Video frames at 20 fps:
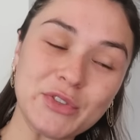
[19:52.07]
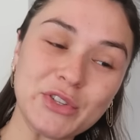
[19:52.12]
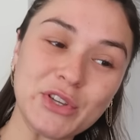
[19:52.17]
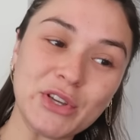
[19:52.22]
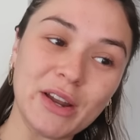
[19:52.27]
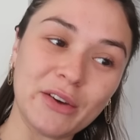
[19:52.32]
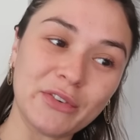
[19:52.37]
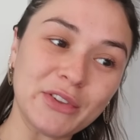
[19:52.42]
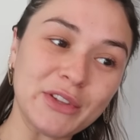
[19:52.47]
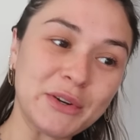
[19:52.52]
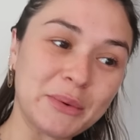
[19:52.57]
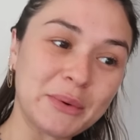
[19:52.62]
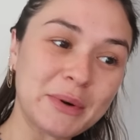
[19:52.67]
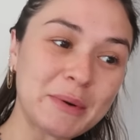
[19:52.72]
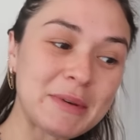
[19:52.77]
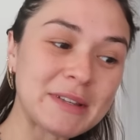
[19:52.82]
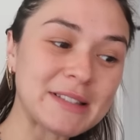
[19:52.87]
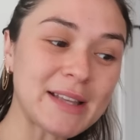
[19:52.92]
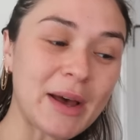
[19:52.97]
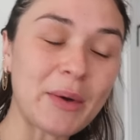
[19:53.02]
So you definitely don't wanna
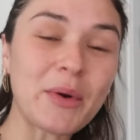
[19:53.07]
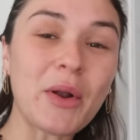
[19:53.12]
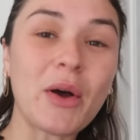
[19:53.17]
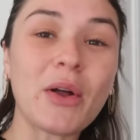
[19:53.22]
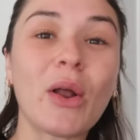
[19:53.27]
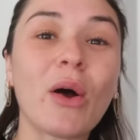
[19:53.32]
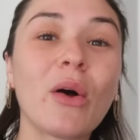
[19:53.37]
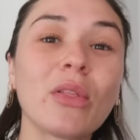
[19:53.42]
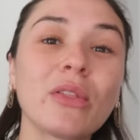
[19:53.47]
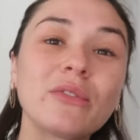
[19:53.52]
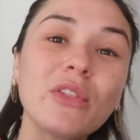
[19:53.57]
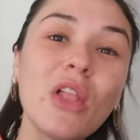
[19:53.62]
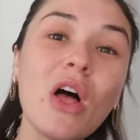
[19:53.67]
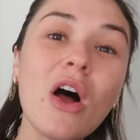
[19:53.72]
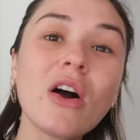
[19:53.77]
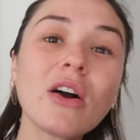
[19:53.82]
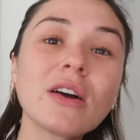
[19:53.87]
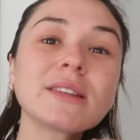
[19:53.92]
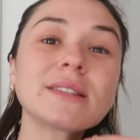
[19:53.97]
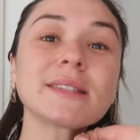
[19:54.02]
miss out on all the
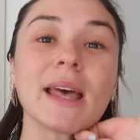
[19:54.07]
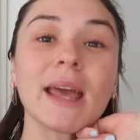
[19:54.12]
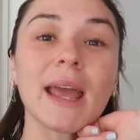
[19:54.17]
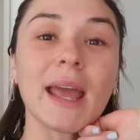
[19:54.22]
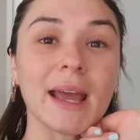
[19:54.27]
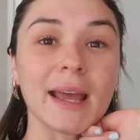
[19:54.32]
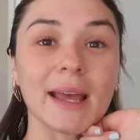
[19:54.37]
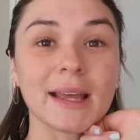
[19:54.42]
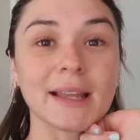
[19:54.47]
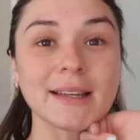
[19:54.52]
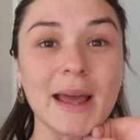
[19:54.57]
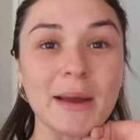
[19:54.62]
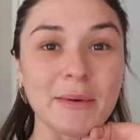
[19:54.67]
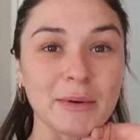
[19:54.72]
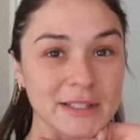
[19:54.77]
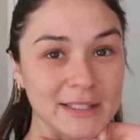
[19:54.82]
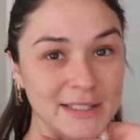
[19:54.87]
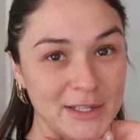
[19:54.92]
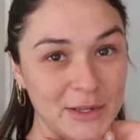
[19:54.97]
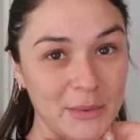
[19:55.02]
vlogs, and I
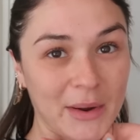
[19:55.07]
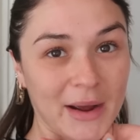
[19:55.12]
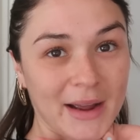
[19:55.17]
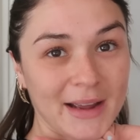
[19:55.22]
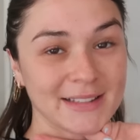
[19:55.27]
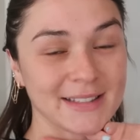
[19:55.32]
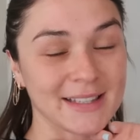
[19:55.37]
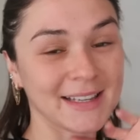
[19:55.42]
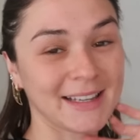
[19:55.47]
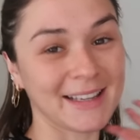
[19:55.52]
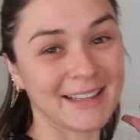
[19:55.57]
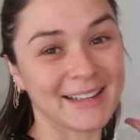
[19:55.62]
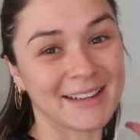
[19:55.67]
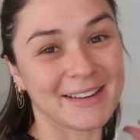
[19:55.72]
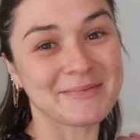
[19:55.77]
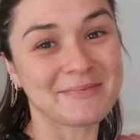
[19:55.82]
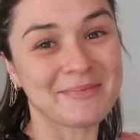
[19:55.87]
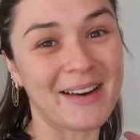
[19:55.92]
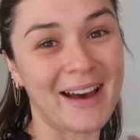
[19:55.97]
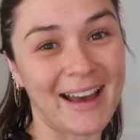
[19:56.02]
will see you guys
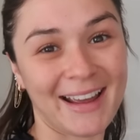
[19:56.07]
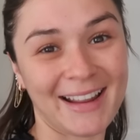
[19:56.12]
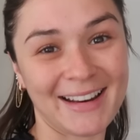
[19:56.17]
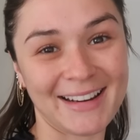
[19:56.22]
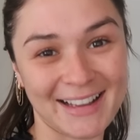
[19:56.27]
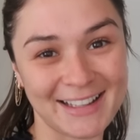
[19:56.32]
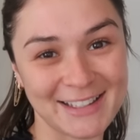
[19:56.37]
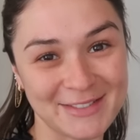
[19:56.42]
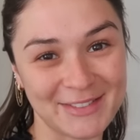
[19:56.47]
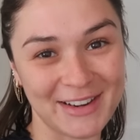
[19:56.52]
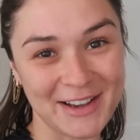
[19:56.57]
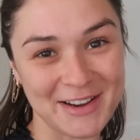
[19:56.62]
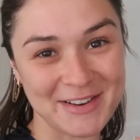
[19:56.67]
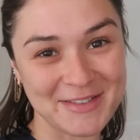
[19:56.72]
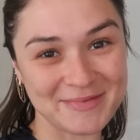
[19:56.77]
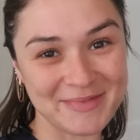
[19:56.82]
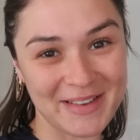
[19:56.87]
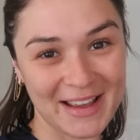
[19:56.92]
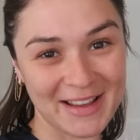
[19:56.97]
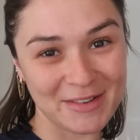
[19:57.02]
in my next video.
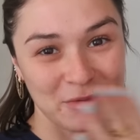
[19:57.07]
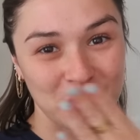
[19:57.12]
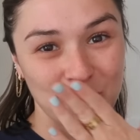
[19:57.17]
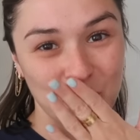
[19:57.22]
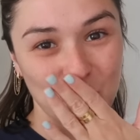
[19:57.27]
Bye.